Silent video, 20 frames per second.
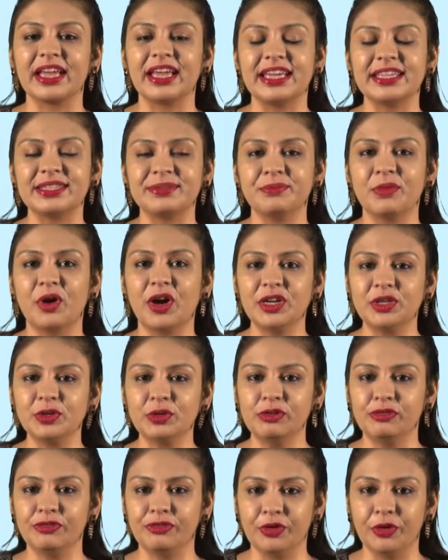is
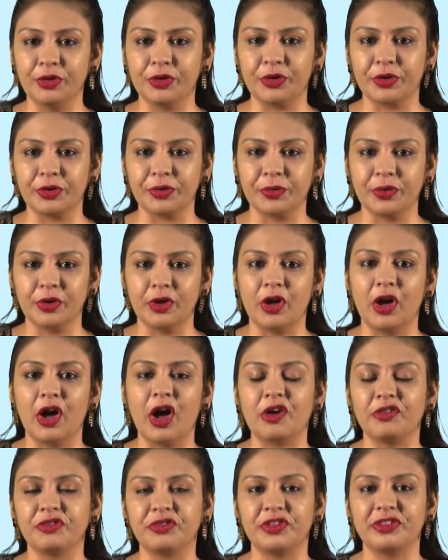Module 4
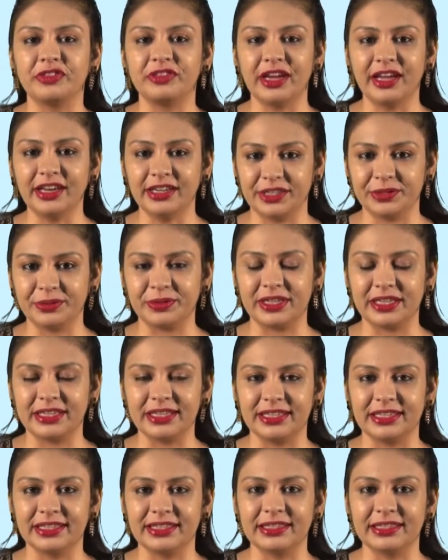of the third unit,